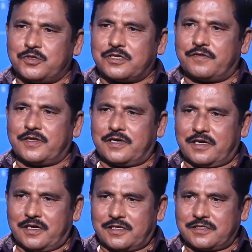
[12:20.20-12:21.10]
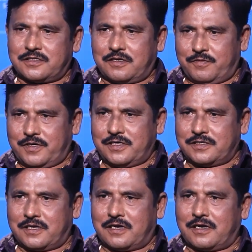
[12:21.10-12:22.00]
of the directors nowadays
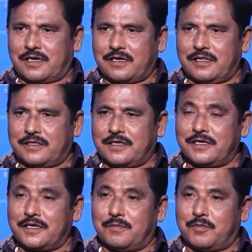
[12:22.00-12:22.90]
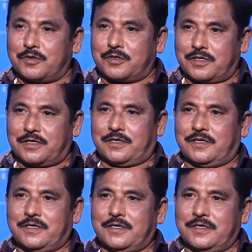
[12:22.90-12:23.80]
are not at all thinking about the
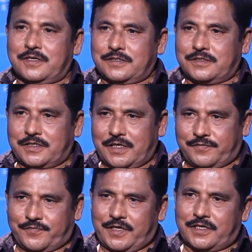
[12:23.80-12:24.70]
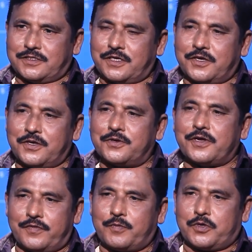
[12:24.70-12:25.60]
safety and security
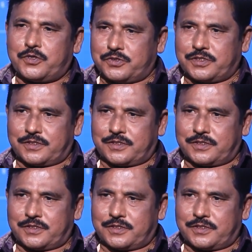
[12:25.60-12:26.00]
of the producer.